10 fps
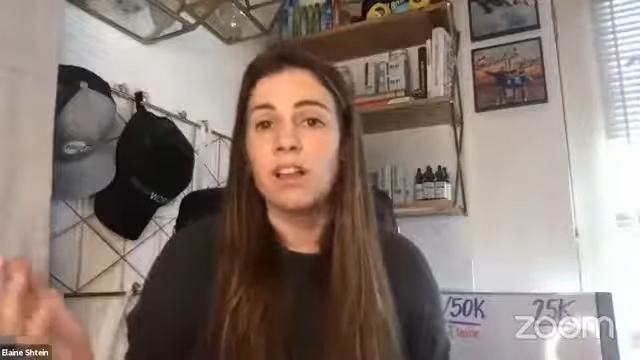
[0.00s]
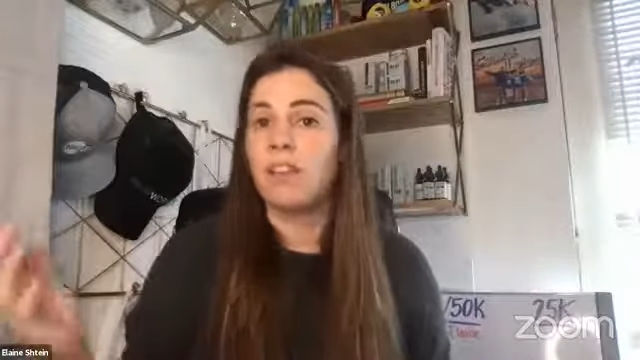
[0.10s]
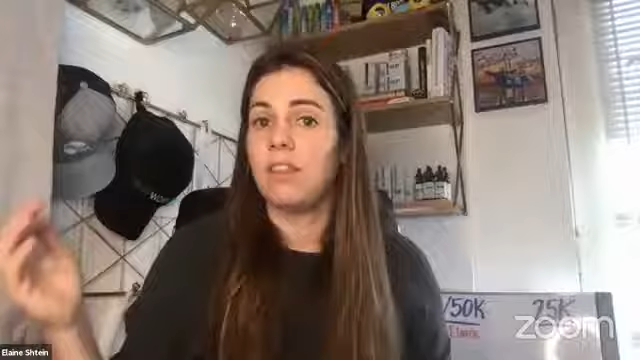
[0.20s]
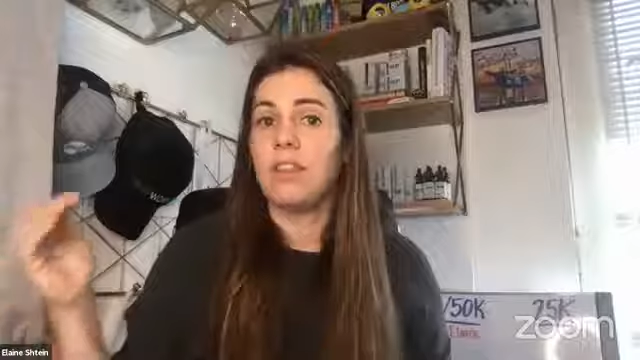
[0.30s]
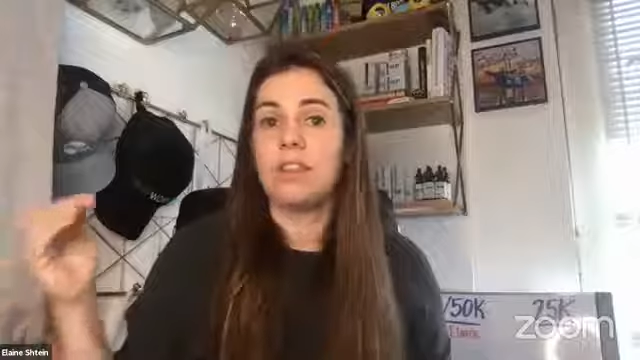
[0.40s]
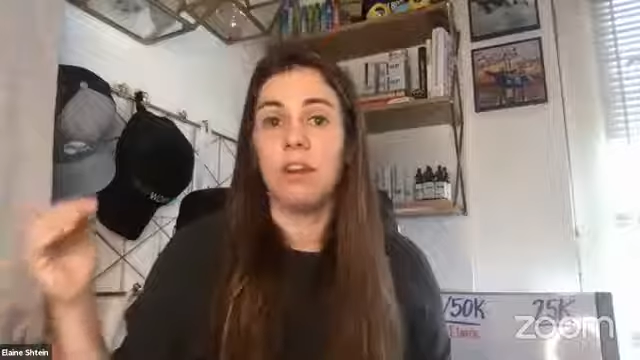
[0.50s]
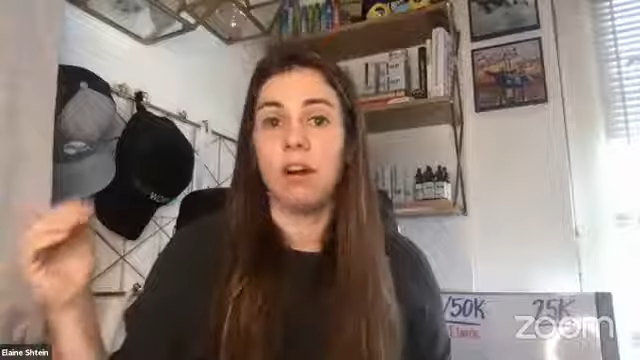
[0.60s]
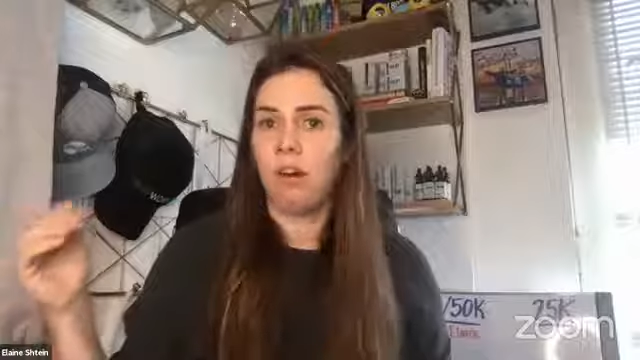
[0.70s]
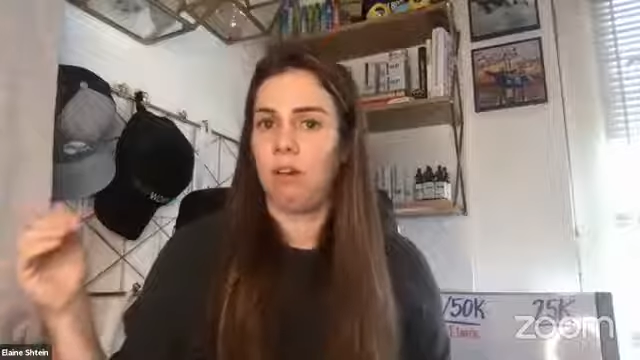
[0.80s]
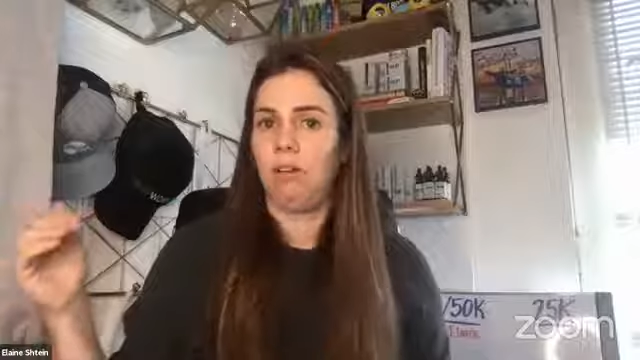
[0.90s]
they say,
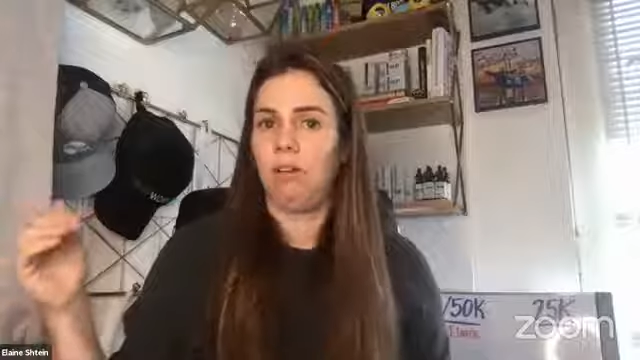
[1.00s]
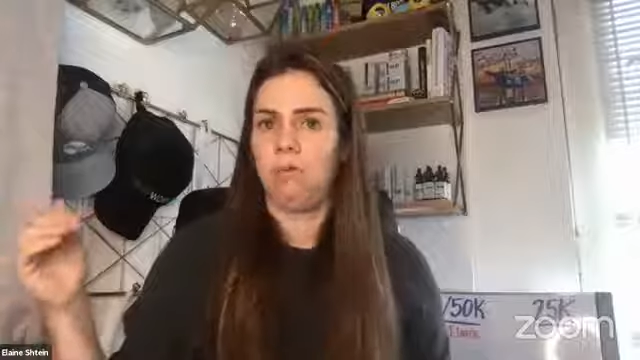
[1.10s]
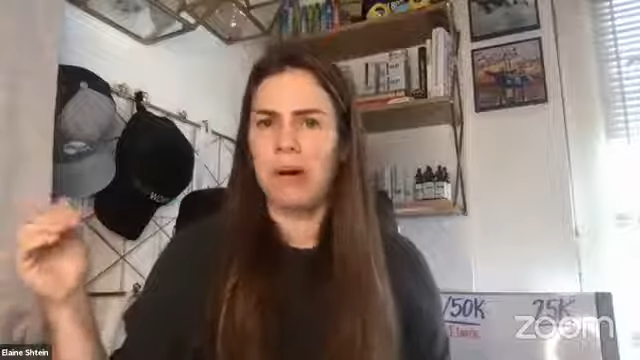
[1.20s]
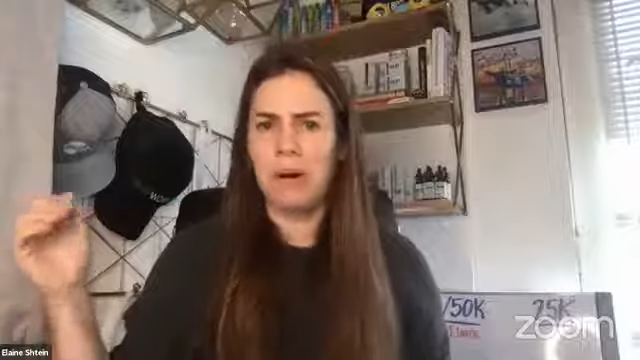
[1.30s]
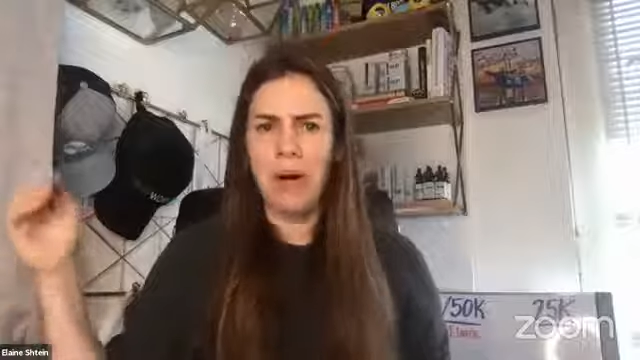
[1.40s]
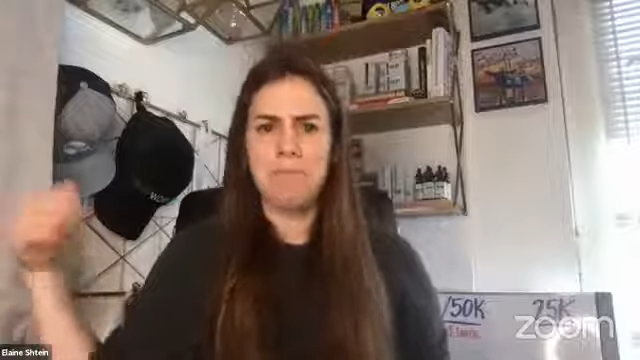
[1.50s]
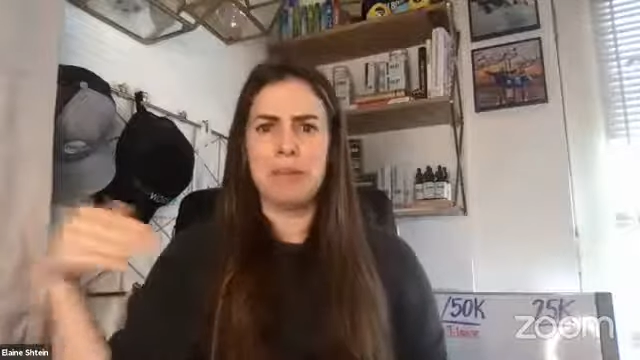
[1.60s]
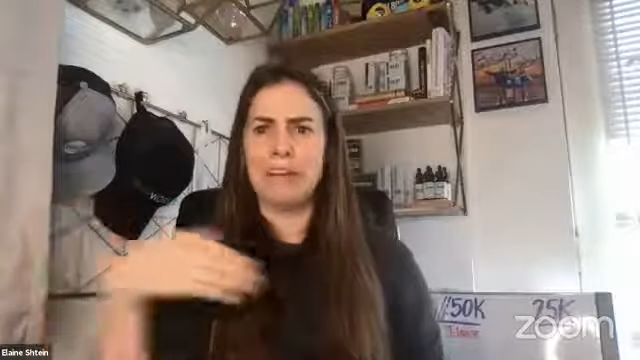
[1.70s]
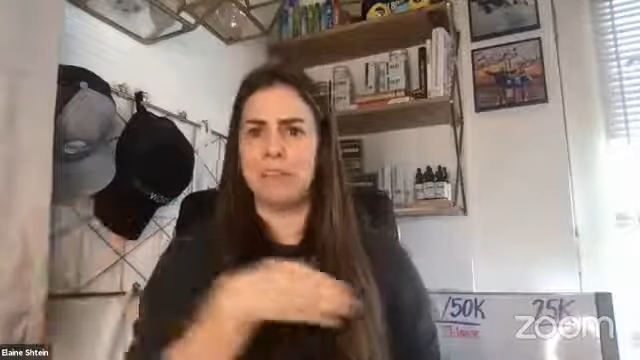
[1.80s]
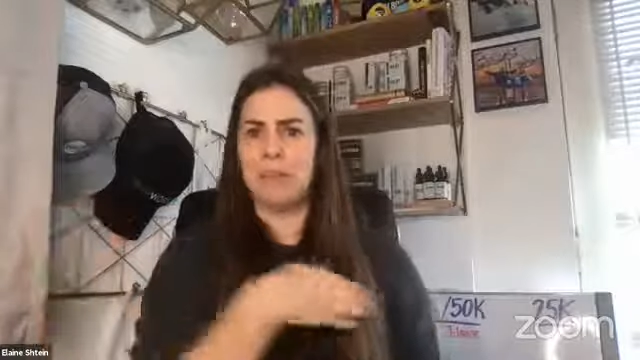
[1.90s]
oh, well, I'm
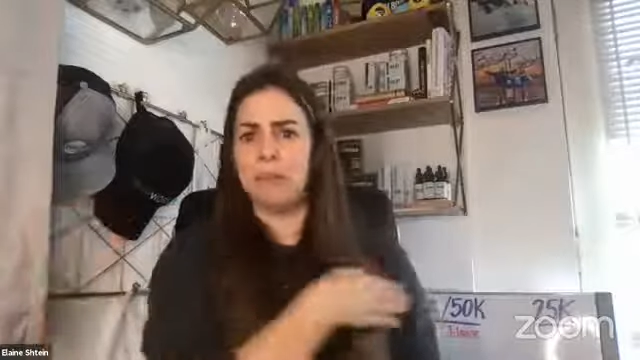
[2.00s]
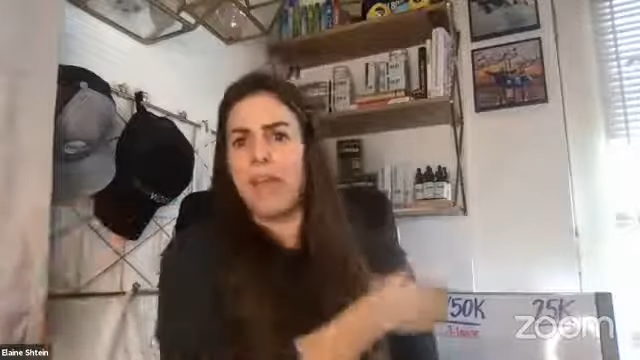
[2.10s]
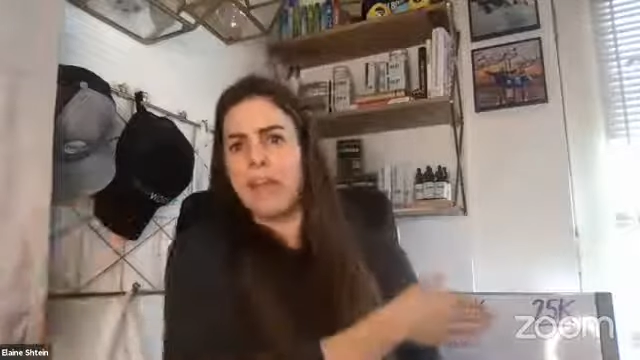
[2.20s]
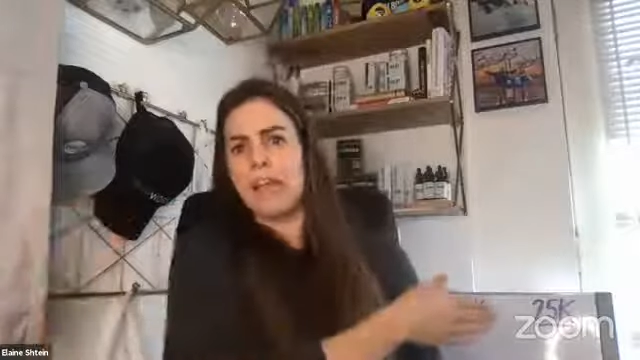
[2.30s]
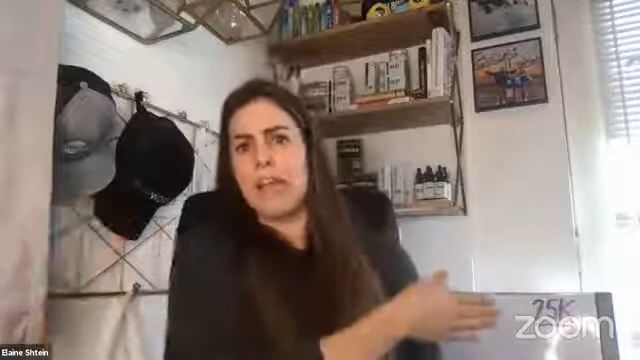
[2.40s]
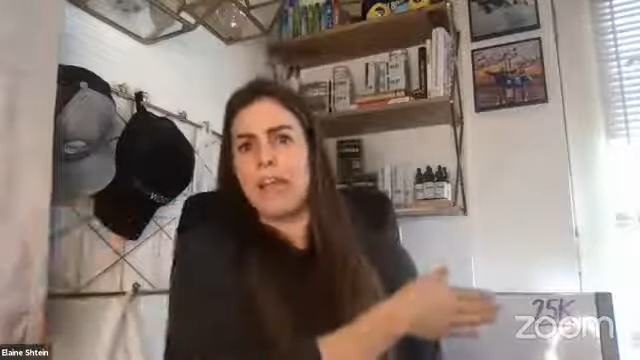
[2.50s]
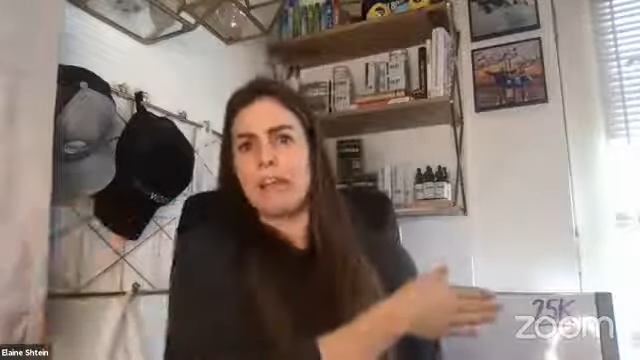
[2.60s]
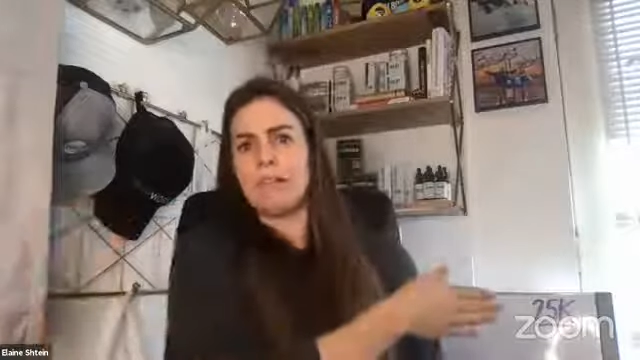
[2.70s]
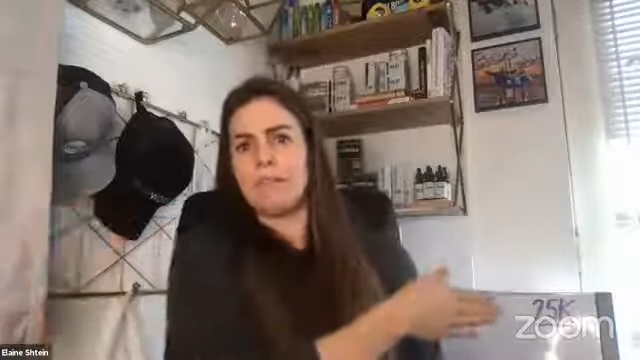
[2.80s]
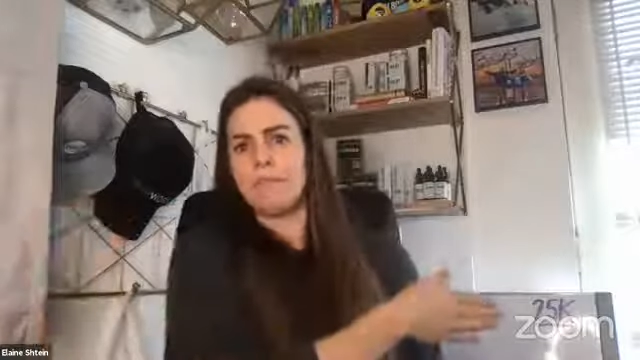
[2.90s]
not doing that
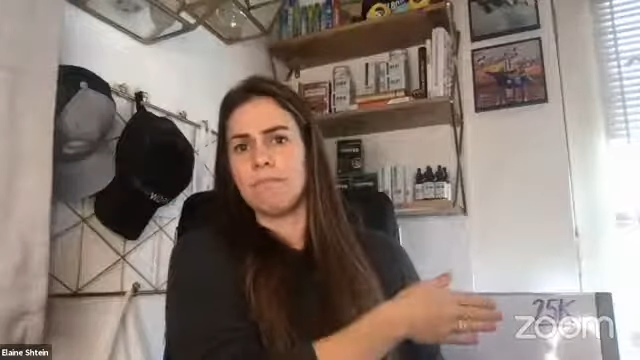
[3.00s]
again.